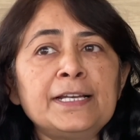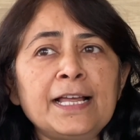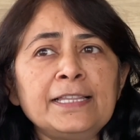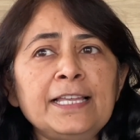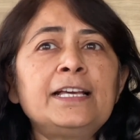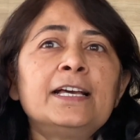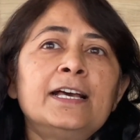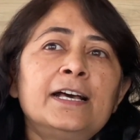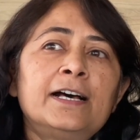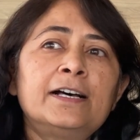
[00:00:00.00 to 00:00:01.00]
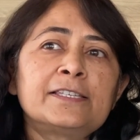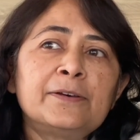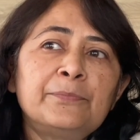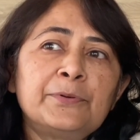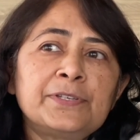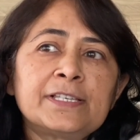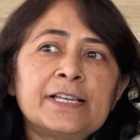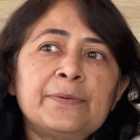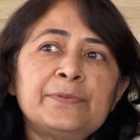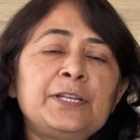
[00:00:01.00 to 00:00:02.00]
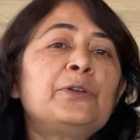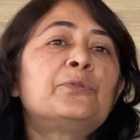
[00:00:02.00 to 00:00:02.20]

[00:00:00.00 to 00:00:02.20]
And I think some projects I have seen in